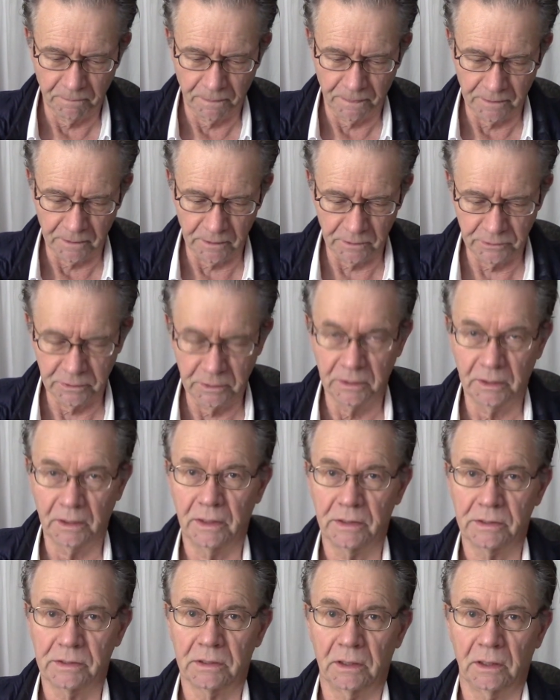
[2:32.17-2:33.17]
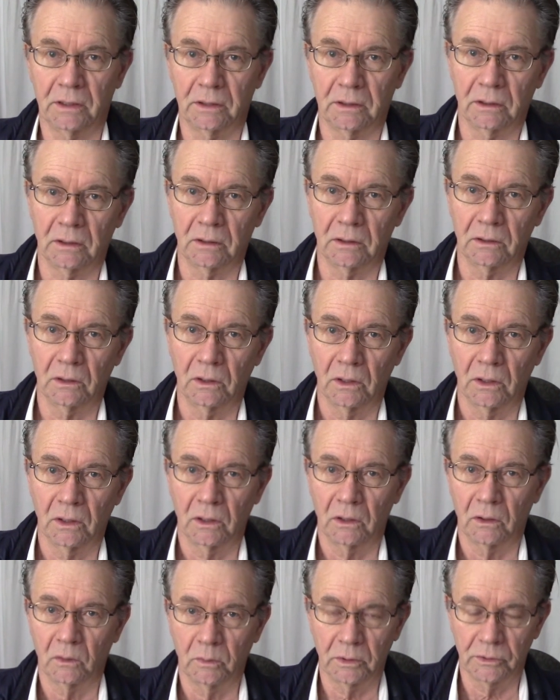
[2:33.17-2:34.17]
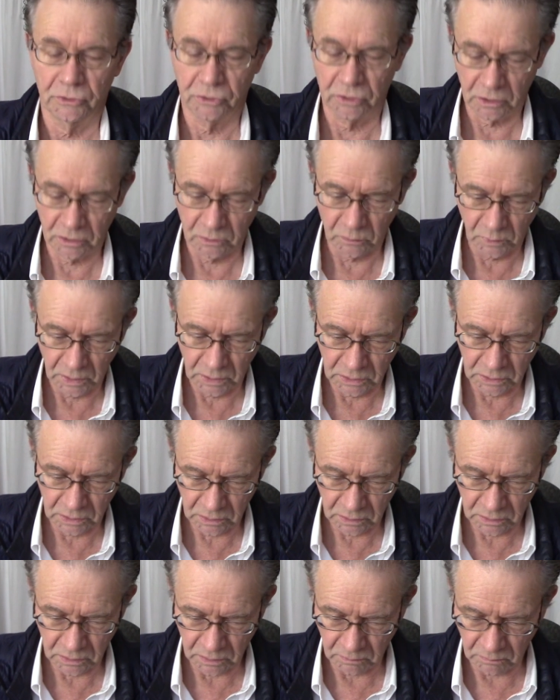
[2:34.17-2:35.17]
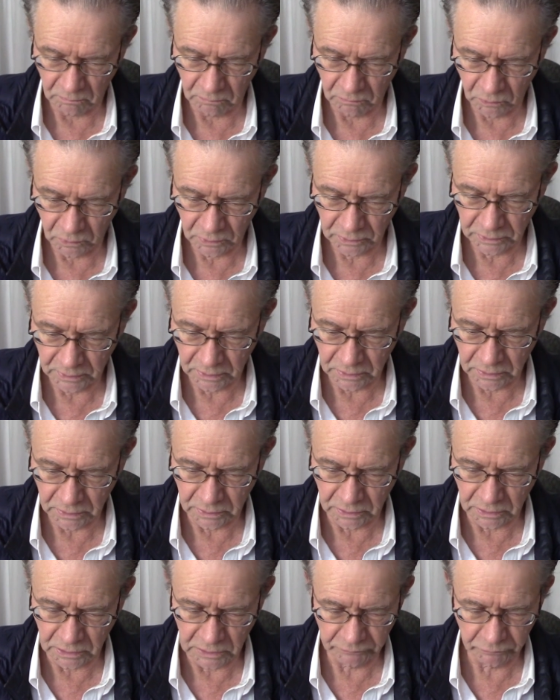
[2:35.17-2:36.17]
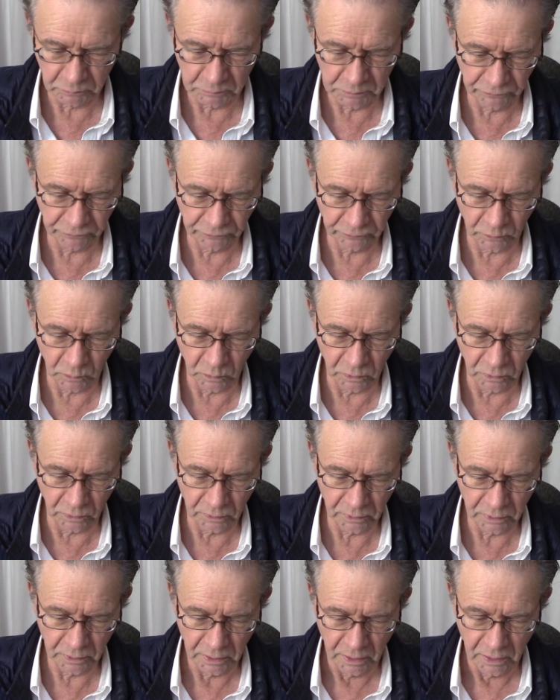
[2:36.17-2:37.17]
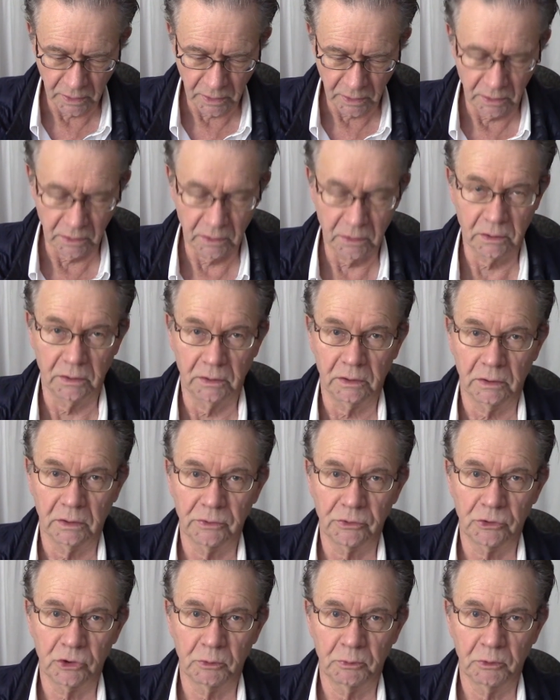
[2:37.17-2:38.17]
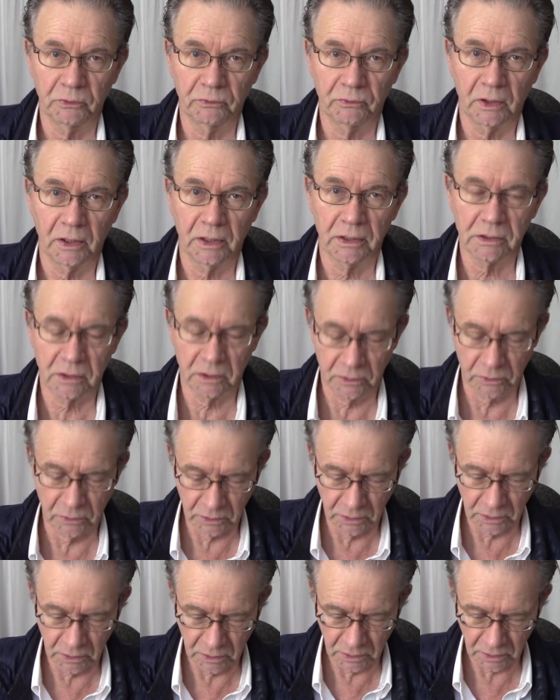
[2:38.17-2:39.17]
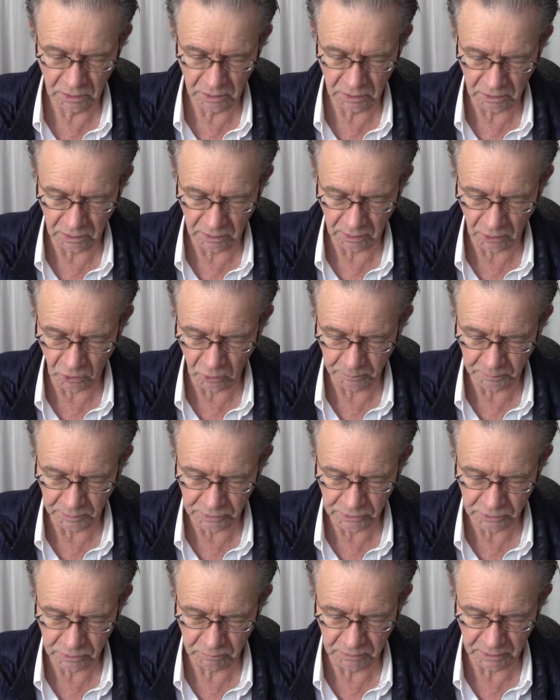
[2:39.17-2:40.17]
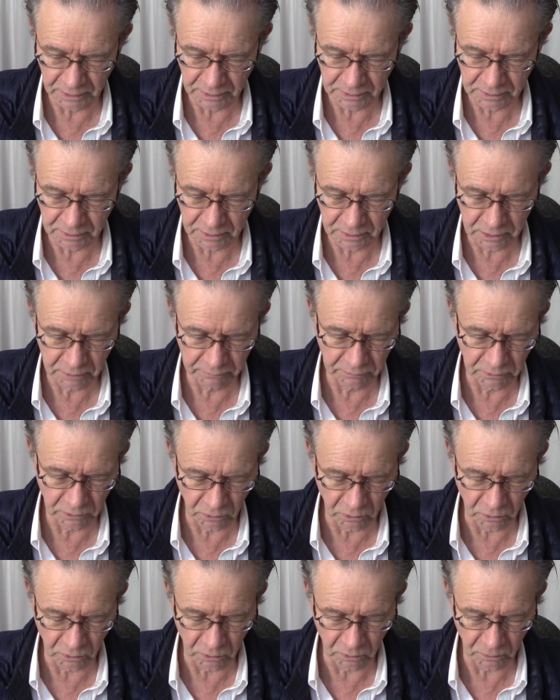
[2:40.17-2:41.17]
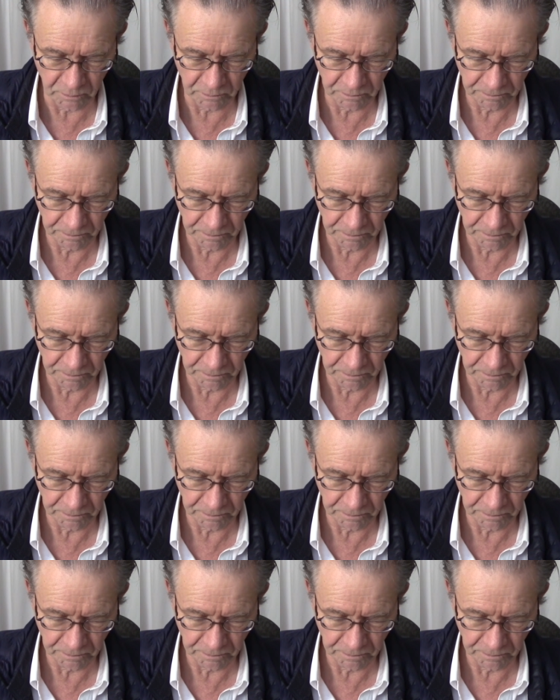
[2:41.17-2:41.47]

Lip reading: In today's data, we're generating more data than ever before, and unsupervised learning can help us make sense of it all.